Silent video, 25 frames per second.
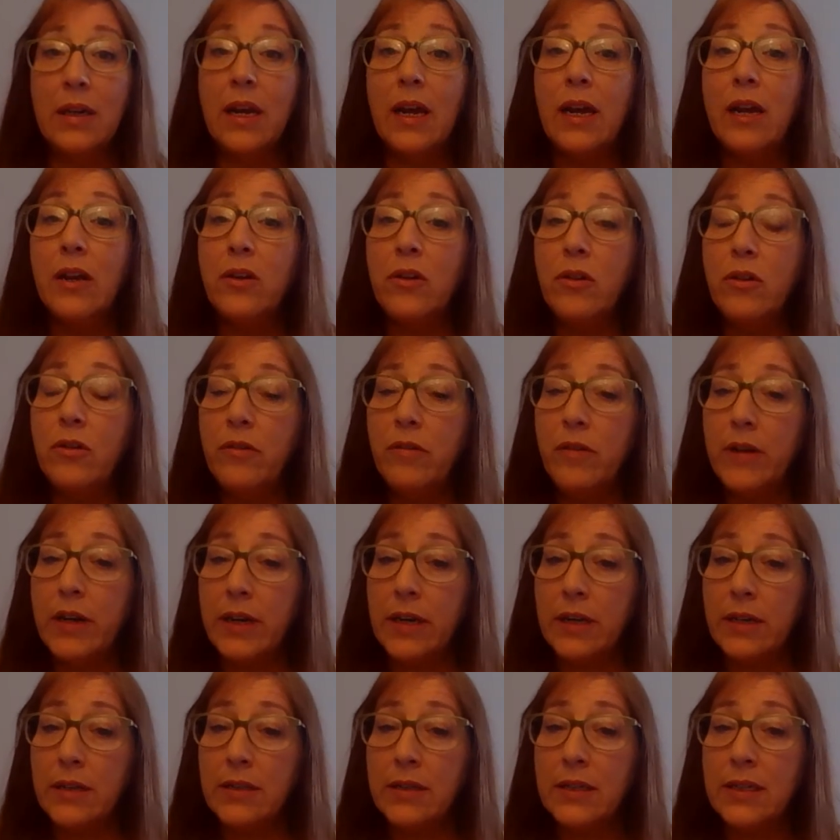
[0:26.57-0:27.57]
And you're
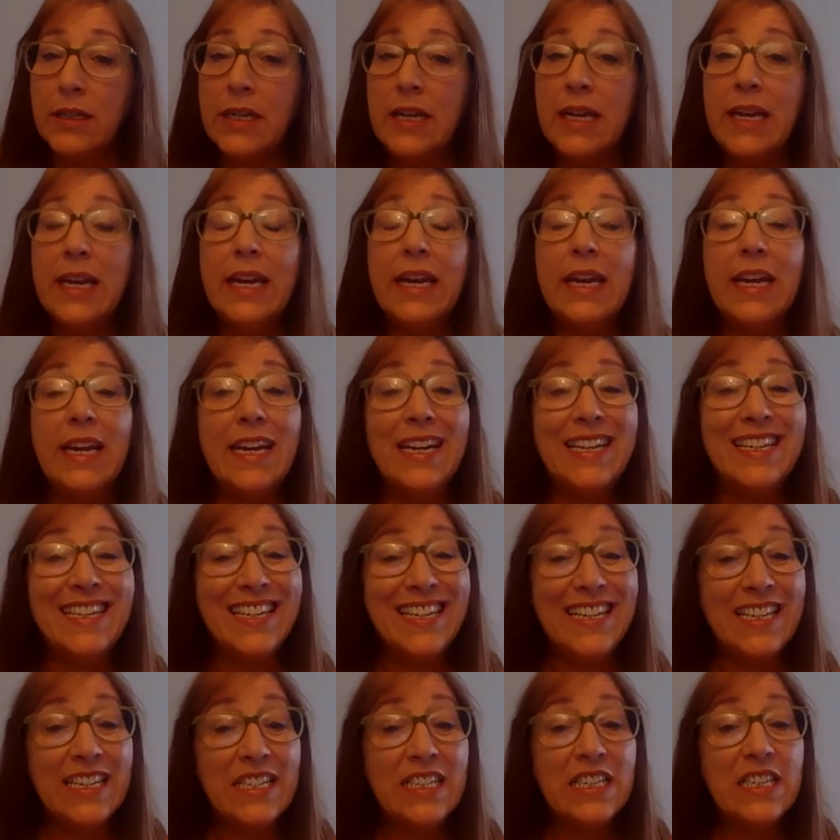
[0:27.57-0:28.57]
right. It
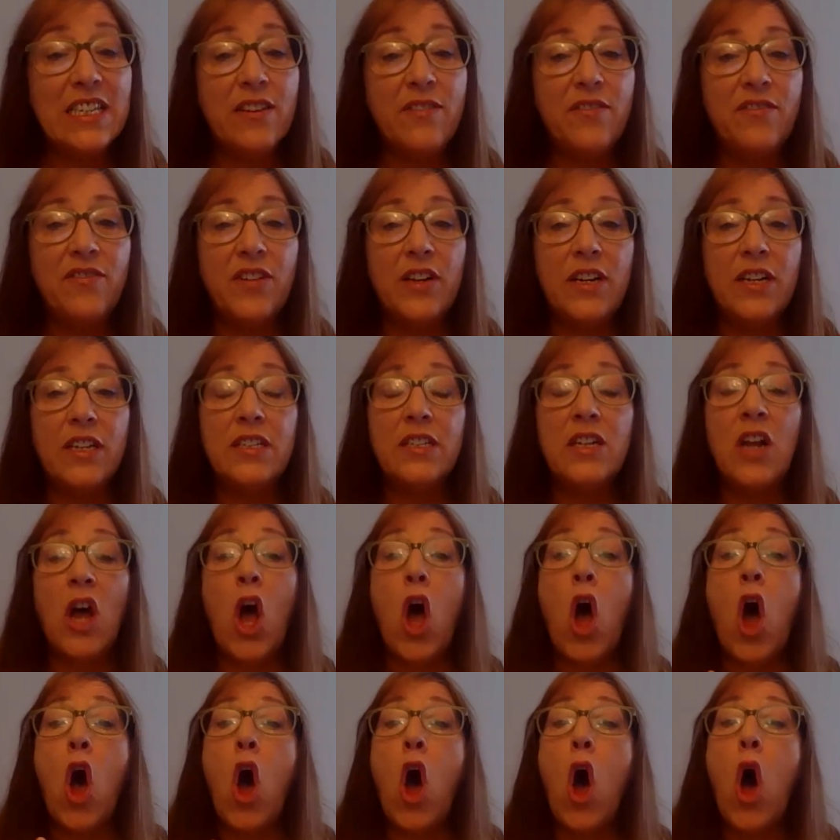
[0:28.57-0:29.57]
is the first
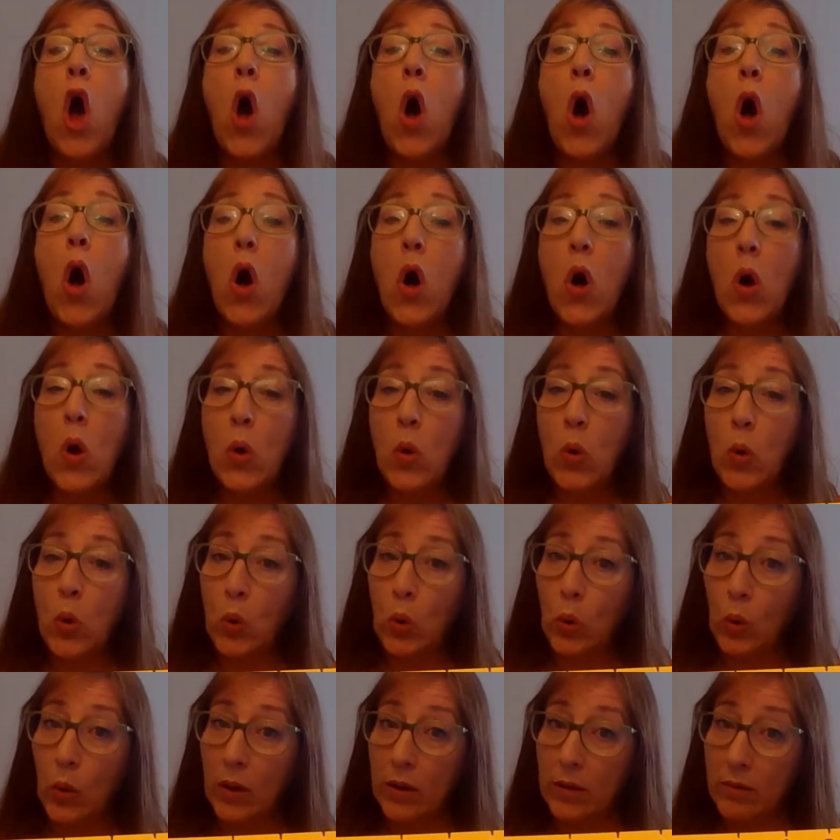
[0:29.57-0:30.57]

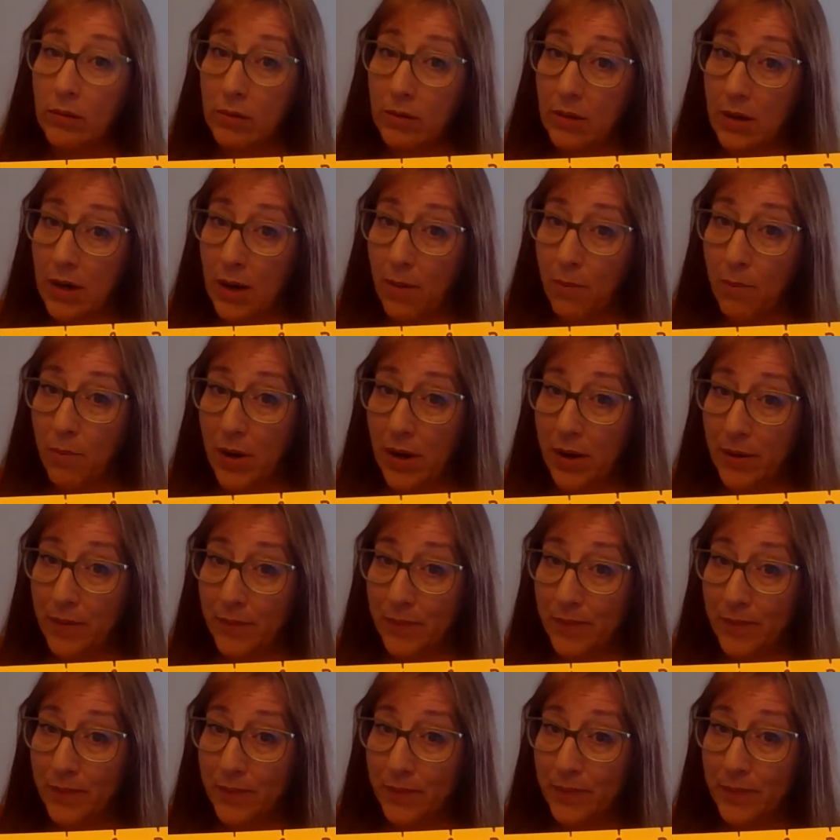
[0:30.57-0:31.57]
whole number,
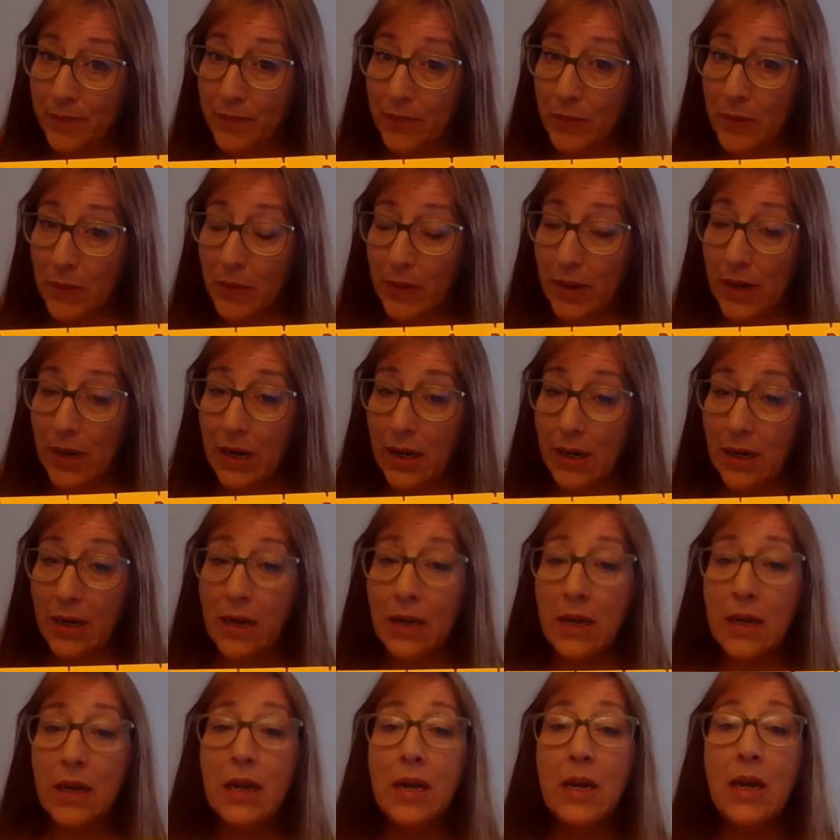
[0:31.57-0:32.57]
okay?
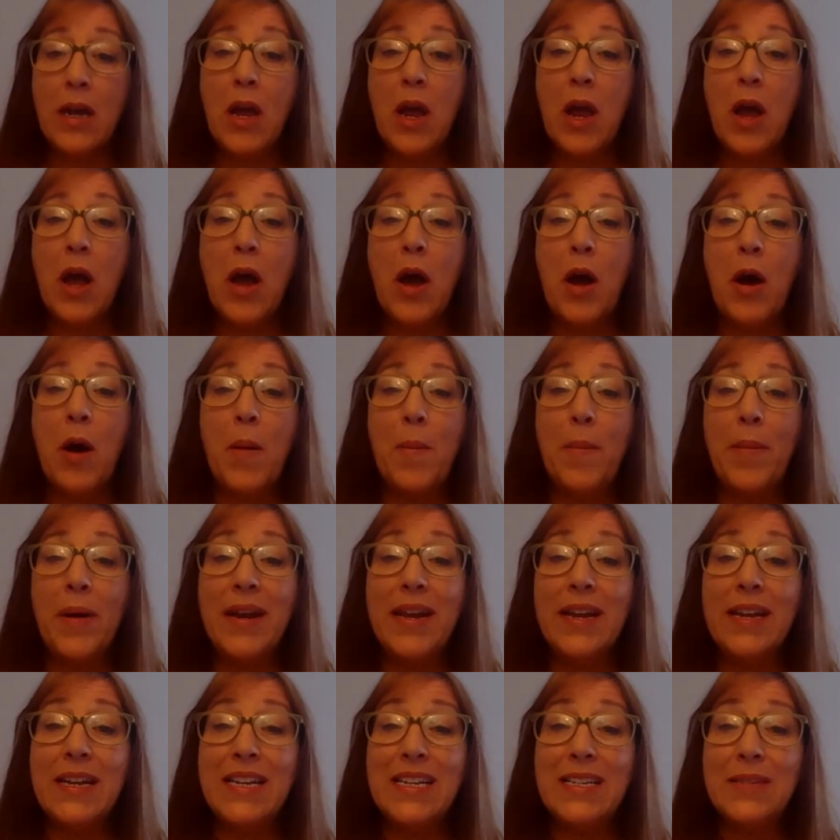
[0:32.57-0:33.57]
But
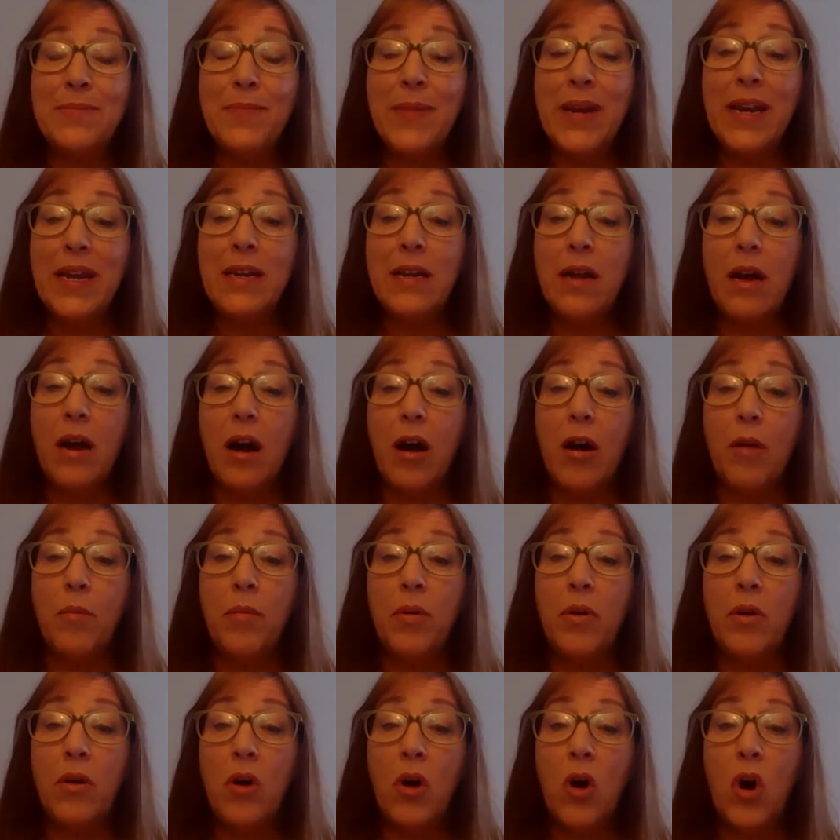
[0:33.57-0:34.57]
it is made up
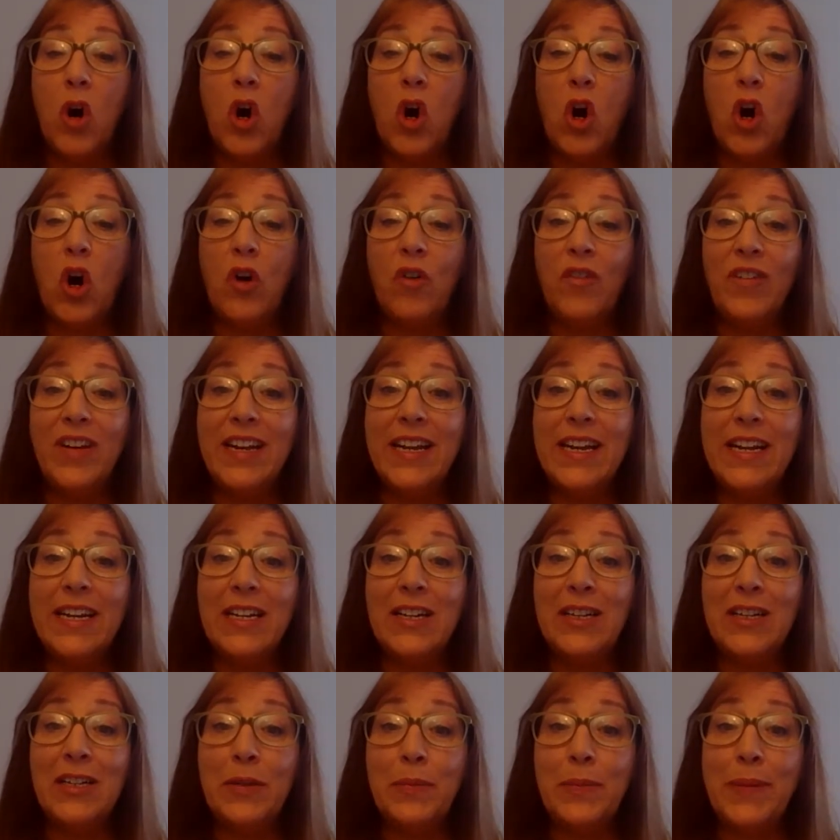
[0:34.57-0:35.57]
of
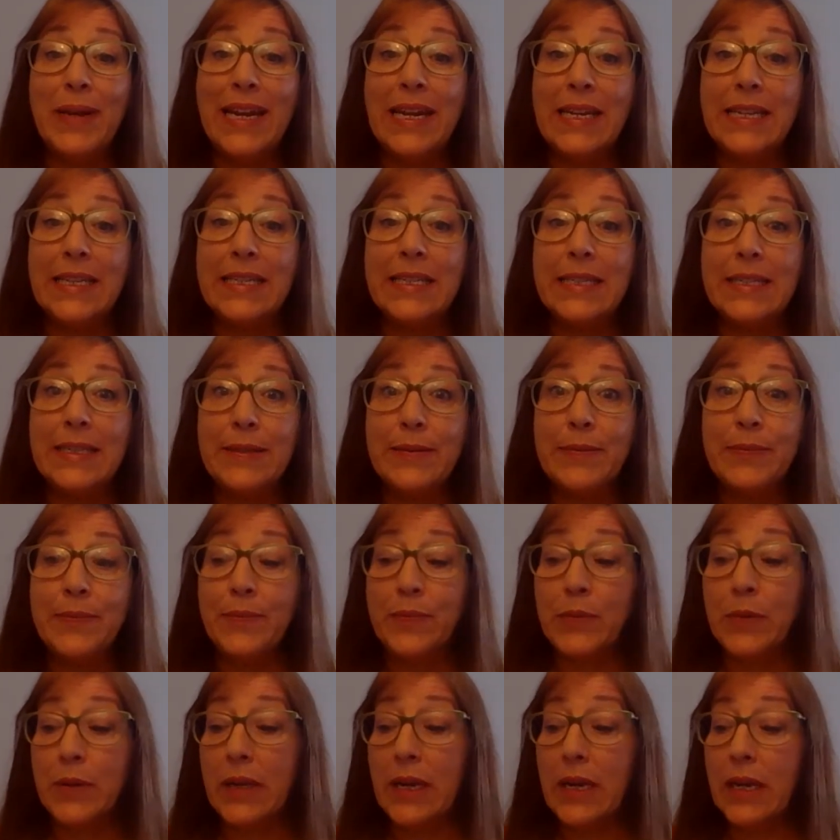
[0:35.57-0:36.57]
little bits.
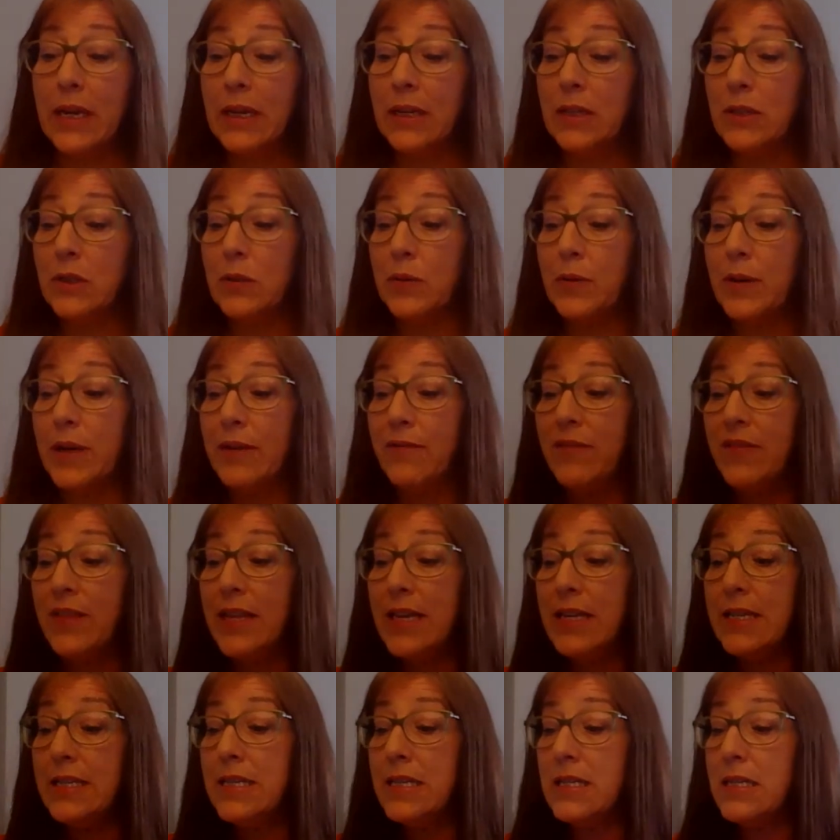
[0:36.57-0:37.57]
Okay, so if
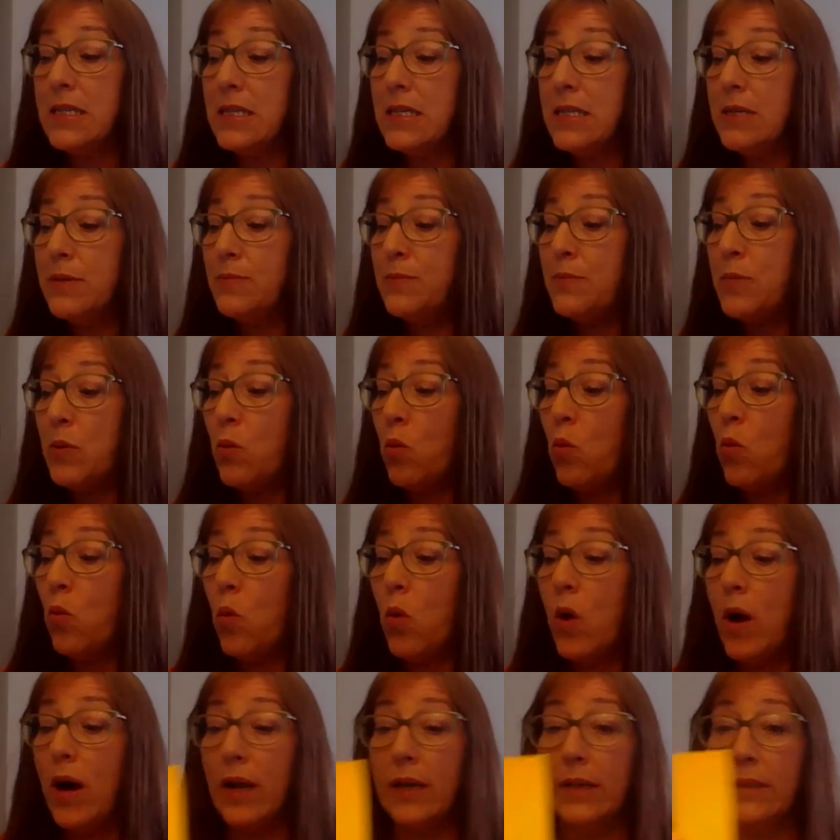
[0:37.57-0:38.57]
this is number
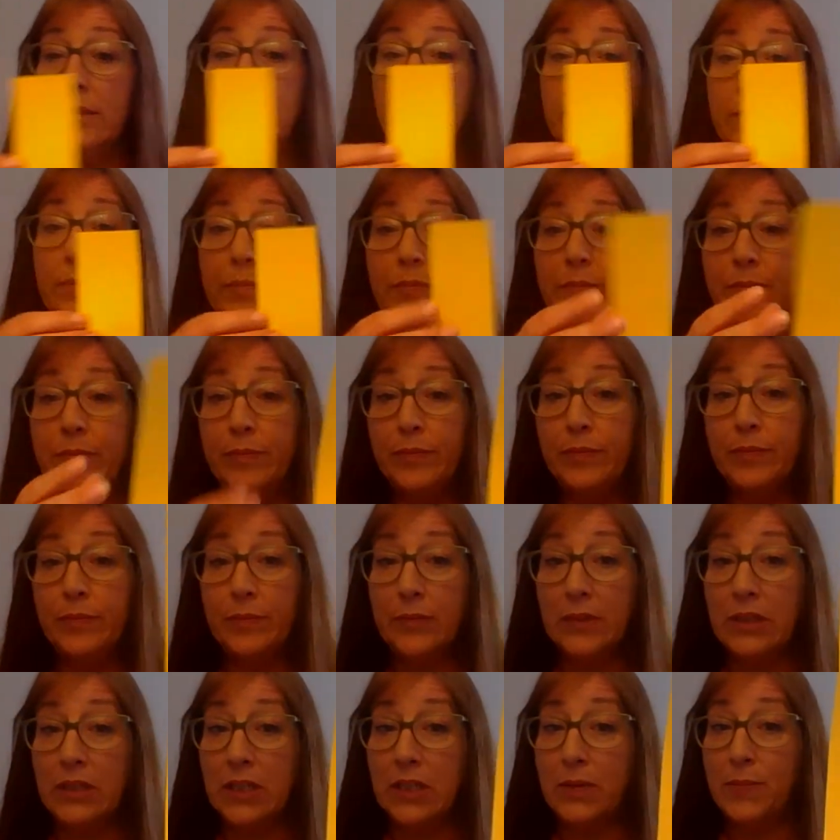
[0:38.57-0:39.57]
1,
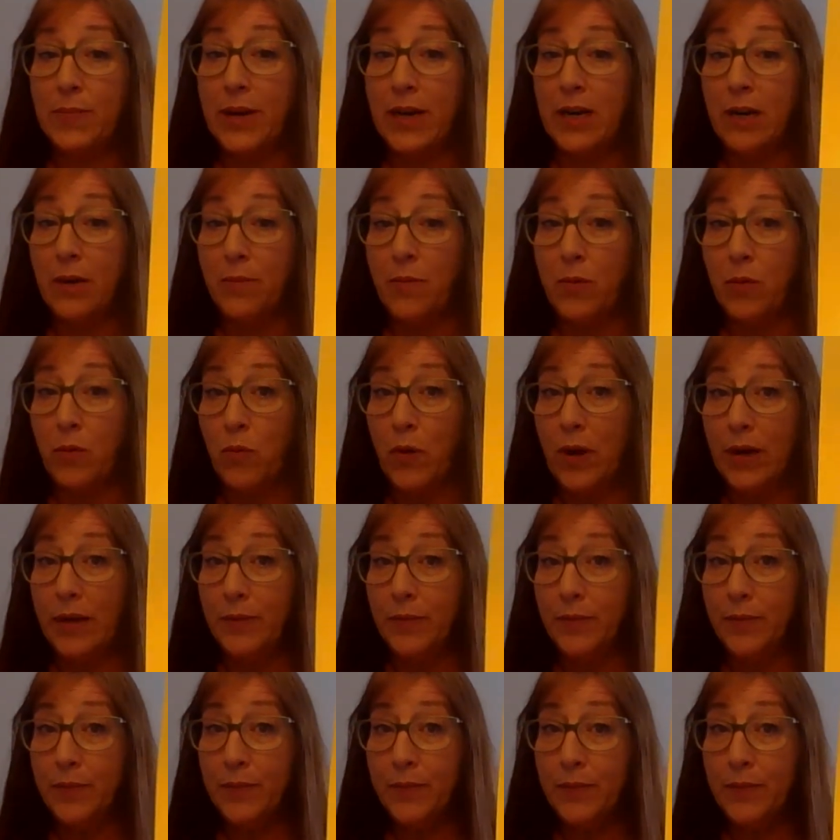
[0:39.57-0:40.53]
this is my number 1,